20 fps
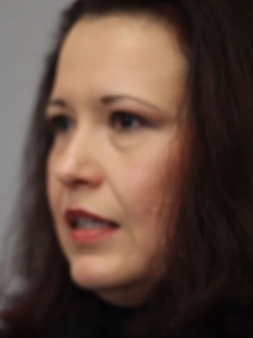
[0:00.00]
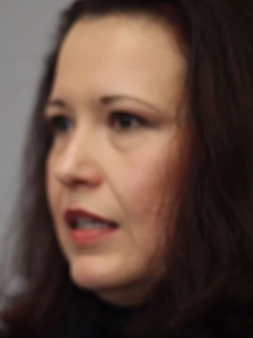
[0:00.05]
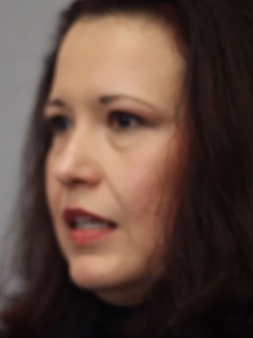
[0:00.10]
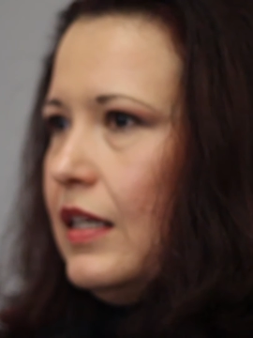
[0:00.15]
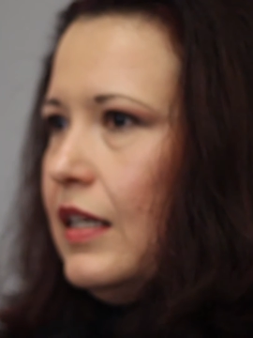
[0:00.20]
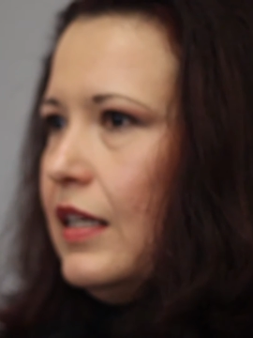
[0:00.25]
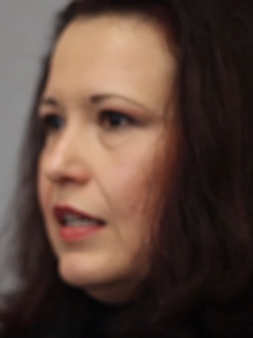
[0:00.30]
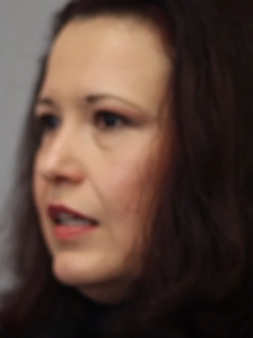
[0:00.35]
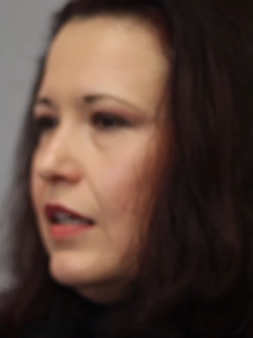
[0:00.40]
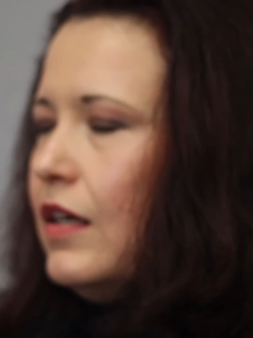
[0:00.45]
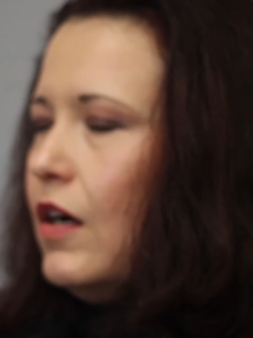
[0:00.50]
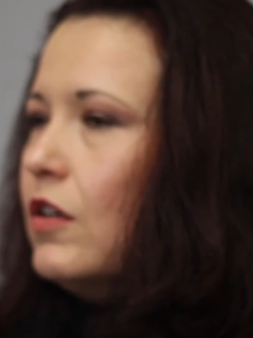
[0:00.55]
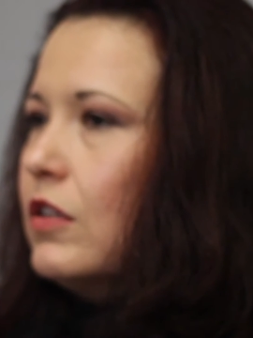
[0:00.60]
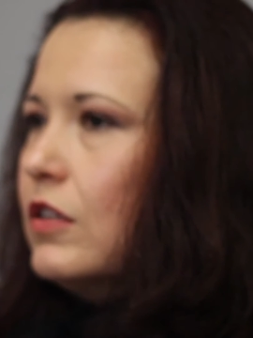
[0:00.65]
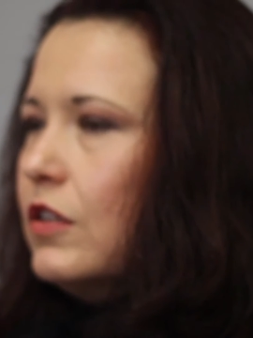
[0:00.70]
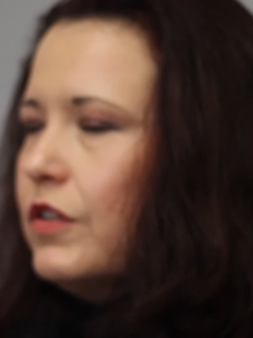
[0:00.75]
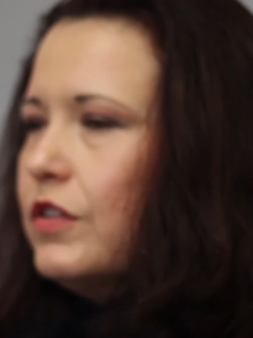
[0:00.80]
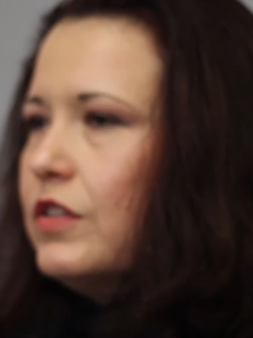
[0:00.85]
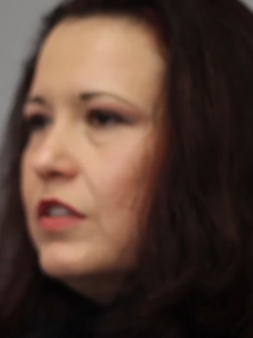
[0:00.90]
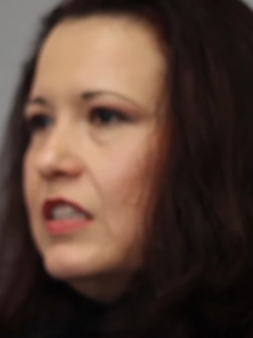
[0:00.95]
uh,
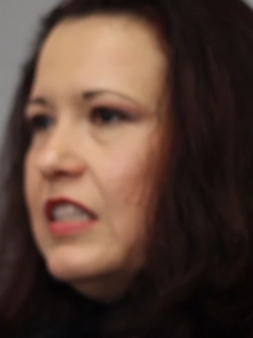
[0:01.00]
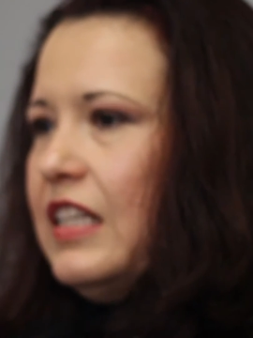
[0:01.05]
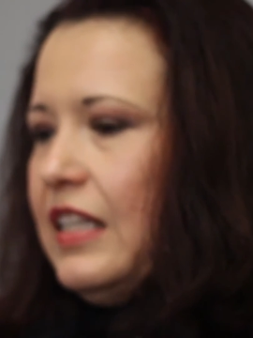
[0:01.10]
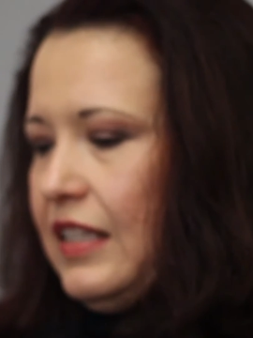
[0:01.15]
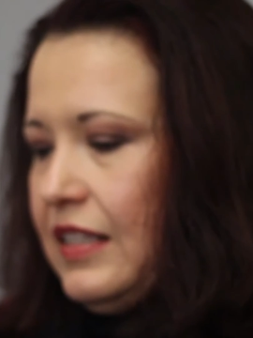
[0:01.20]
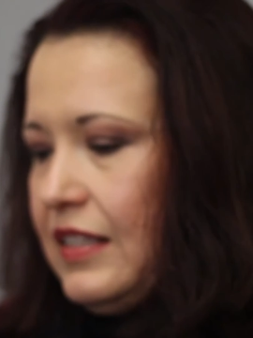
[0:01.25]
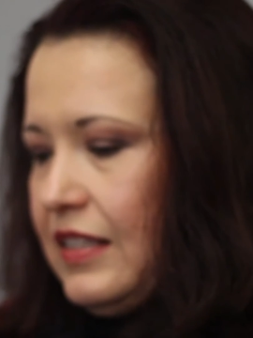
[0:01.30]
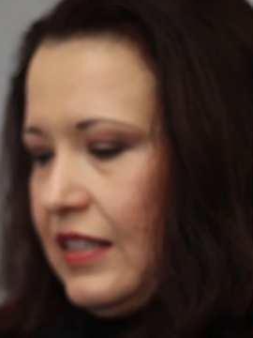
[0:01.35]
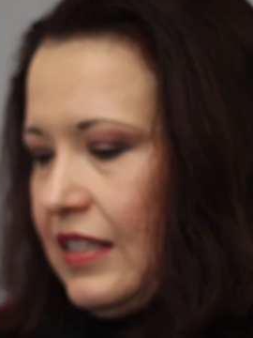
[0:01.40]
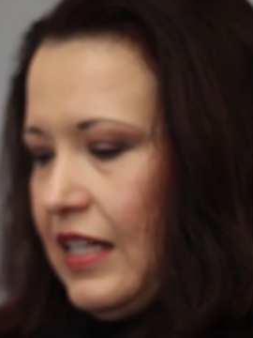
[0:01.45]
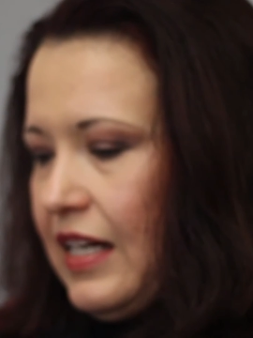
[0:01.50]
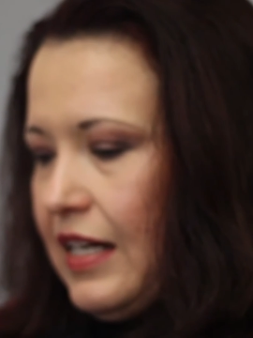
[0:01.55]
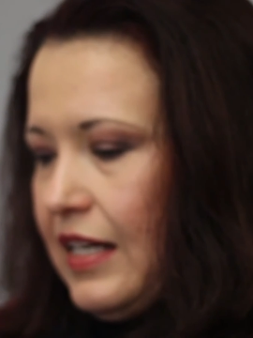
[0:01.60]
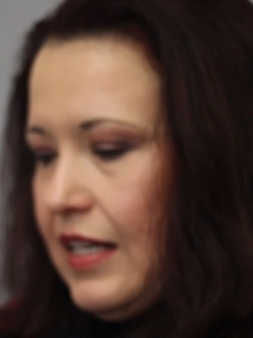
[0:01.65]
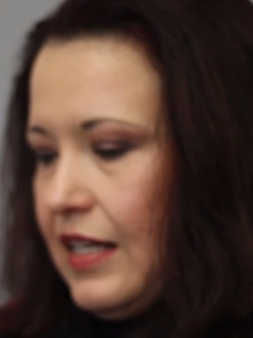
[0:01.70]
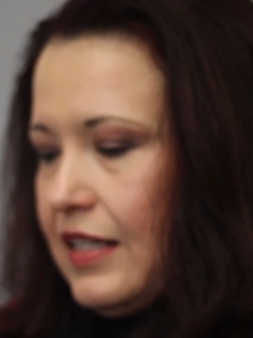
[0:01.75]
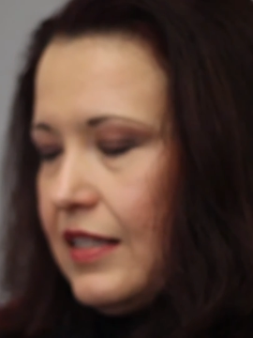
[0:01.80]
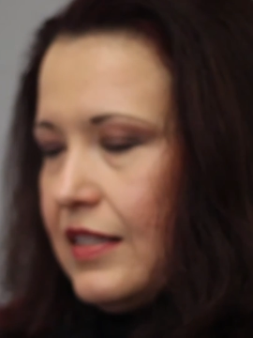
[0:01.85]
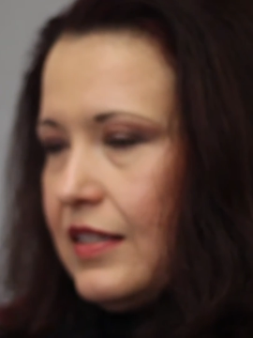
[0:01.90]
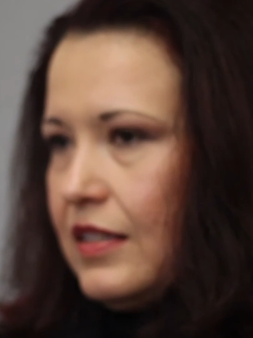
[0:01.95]
although this
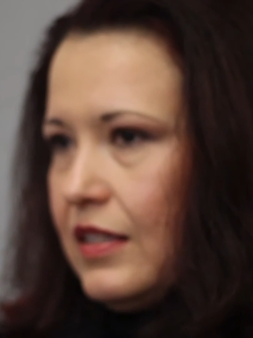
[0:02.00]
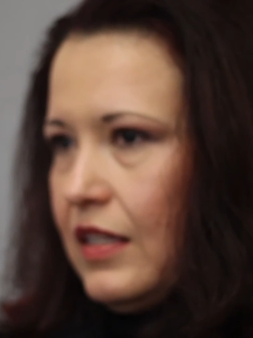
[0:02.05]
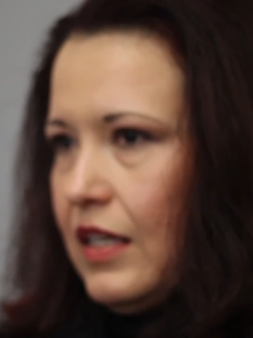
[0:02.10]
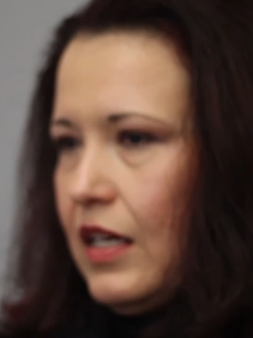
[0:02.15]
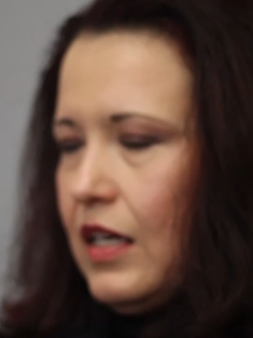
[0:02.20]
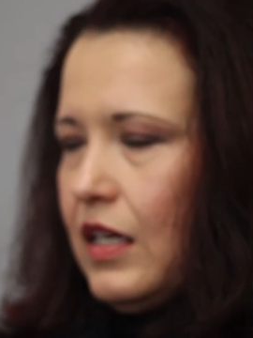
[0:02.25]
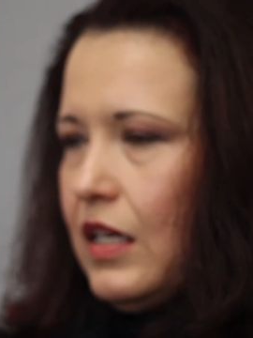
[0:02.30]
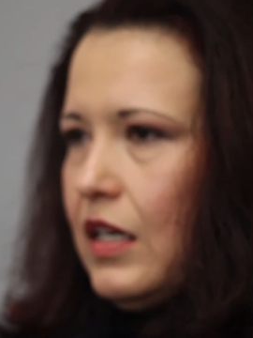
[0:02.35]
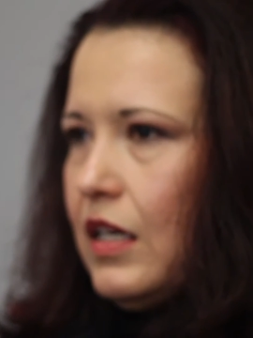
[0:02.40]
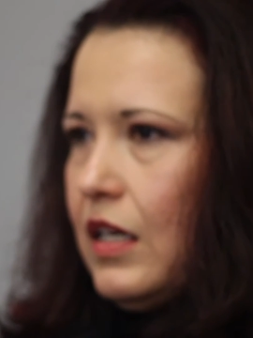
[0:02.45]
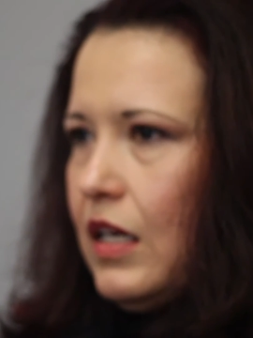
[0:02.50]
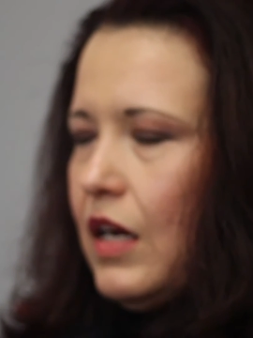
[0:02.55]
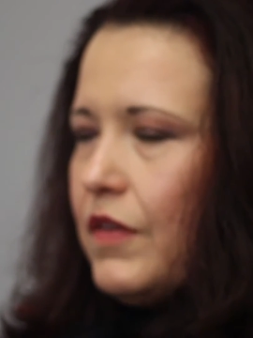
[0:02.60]
has uh,